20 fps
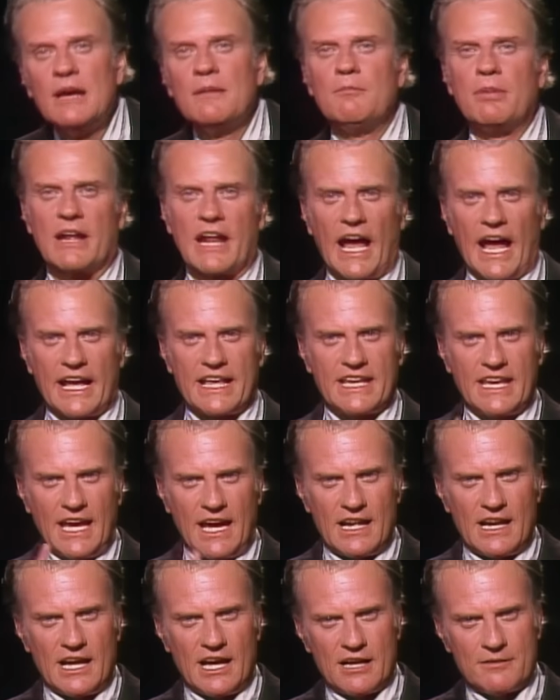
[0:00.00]
But I
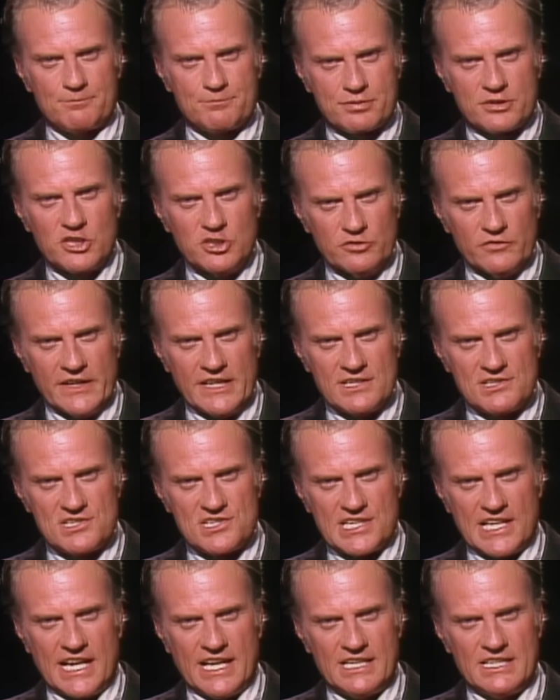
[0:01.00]
cannot prove it
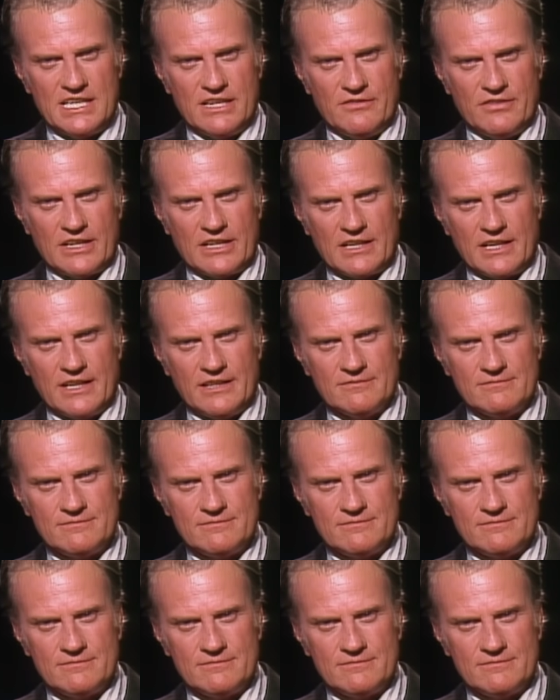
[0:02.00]
scientifically.